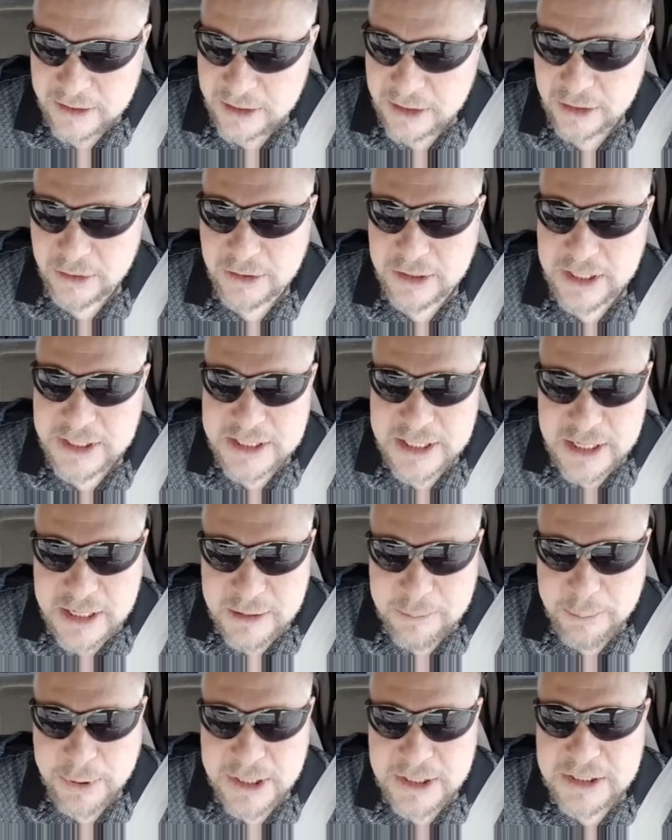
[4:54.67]
You know, because it,
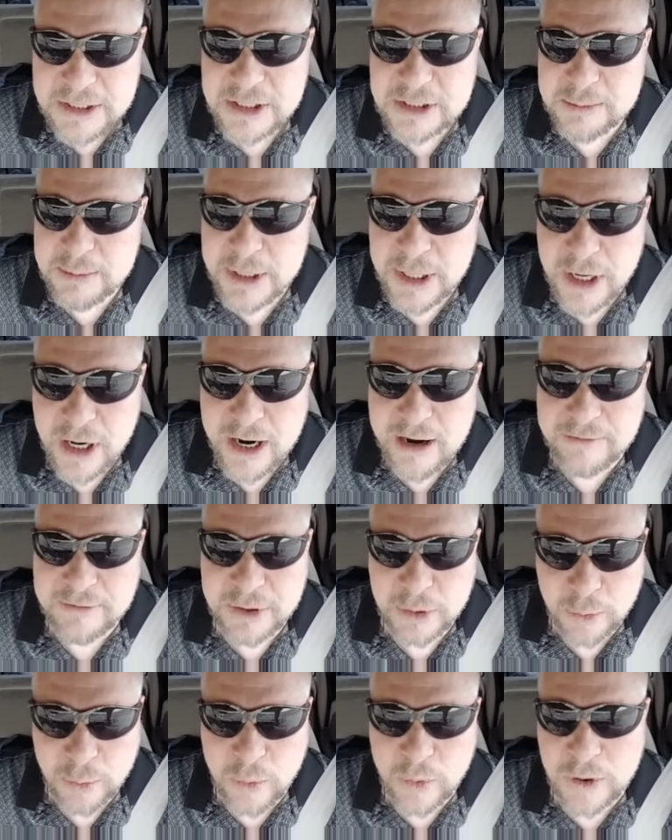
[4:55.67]
it pisses me off
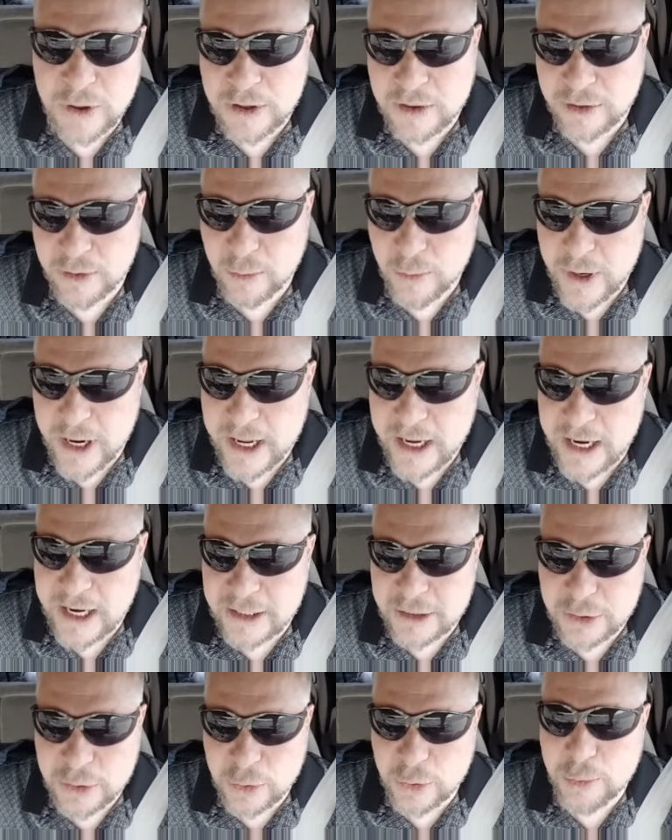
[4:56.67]
to work the way
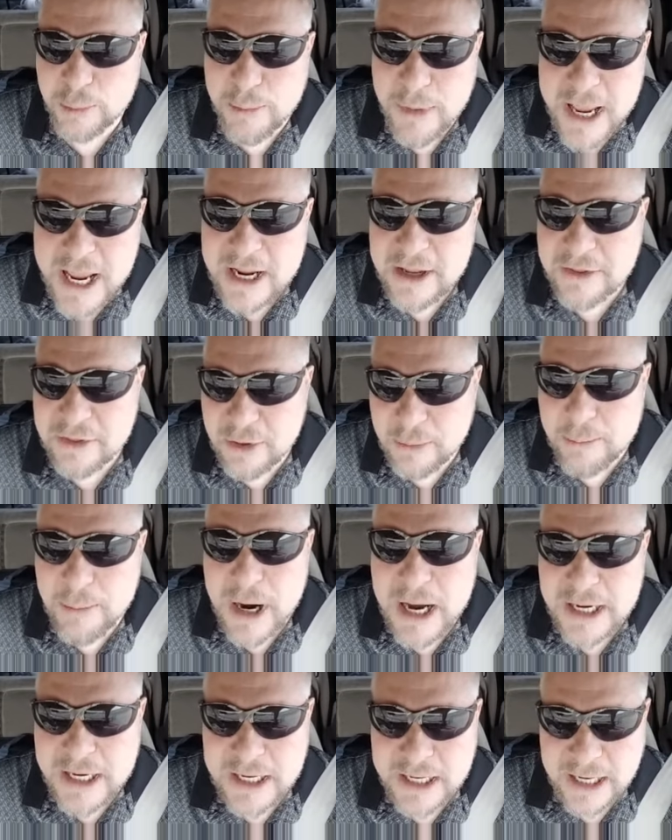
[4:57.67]
I do, make the
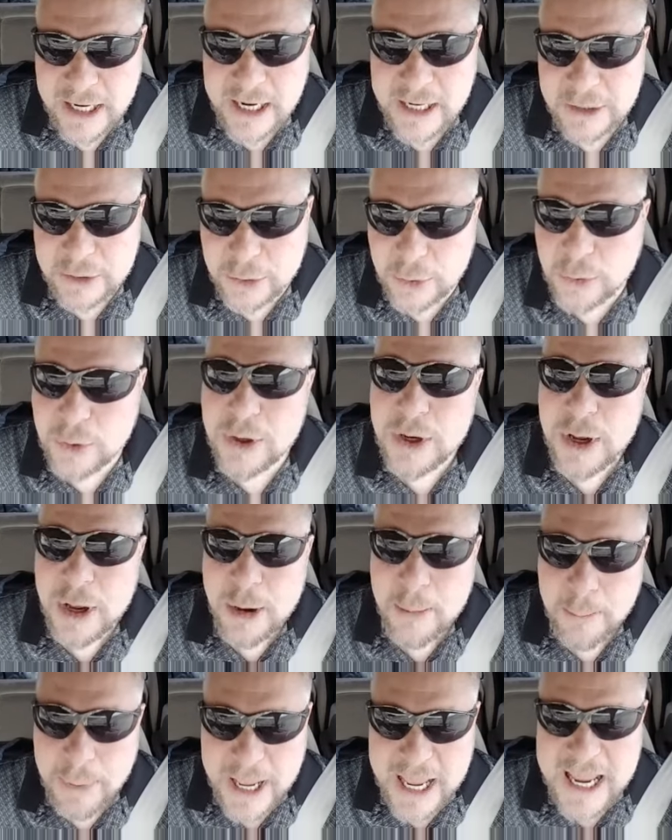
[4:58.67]
money I do,
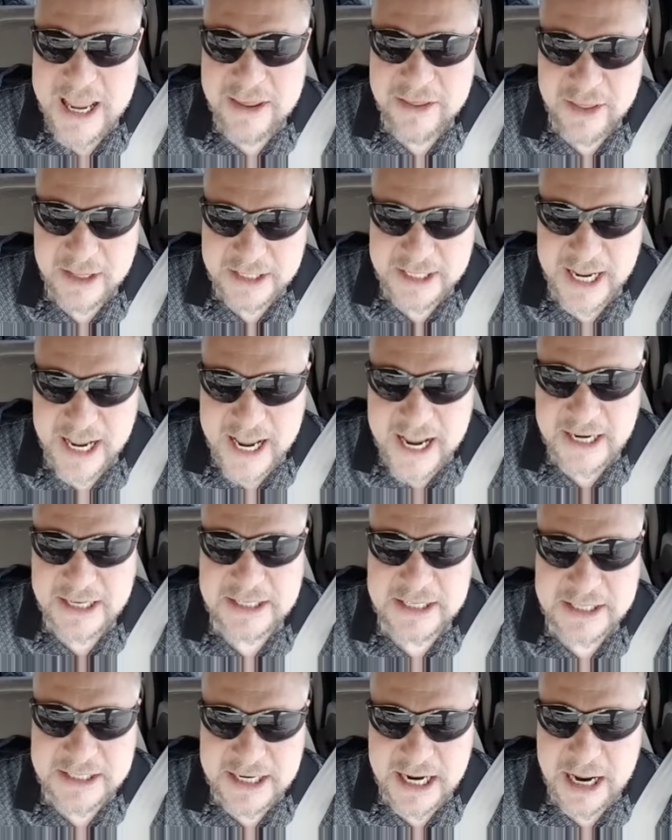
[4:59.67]
pay the
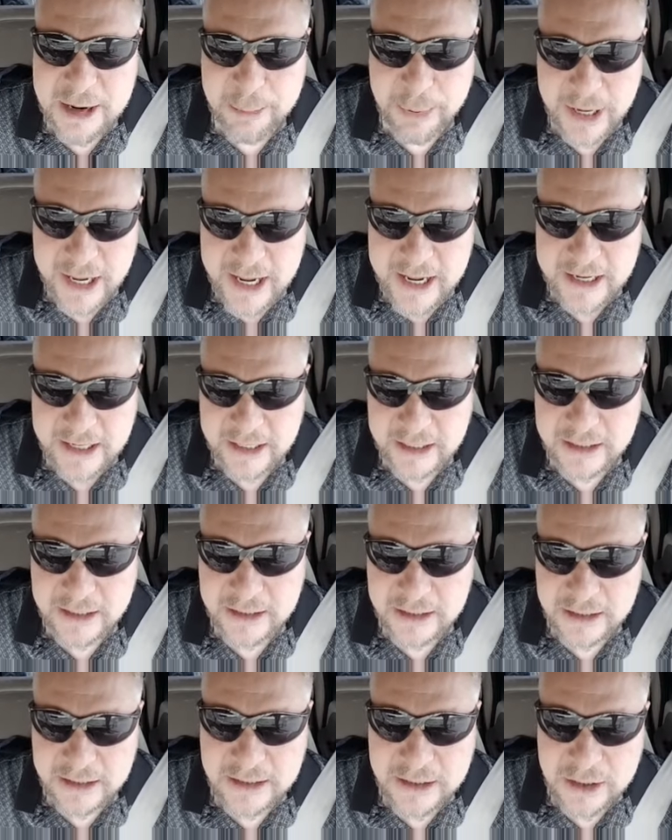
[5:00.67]
taxes I pay,
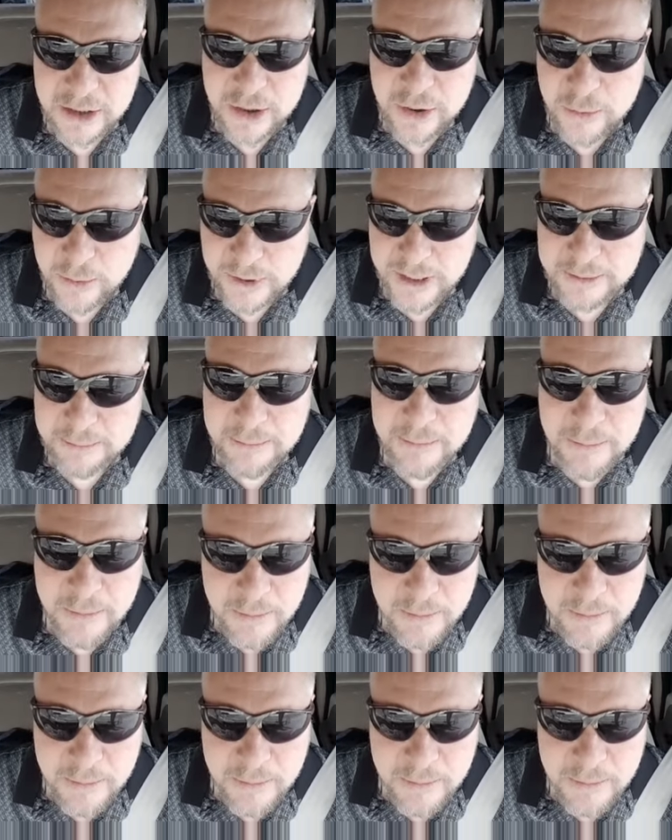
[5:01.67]
right?